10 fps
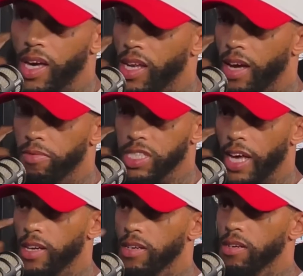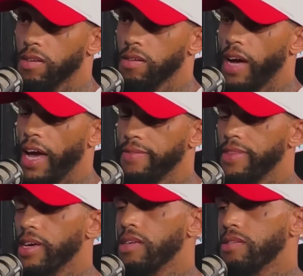And that was like
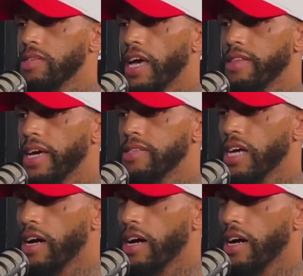at that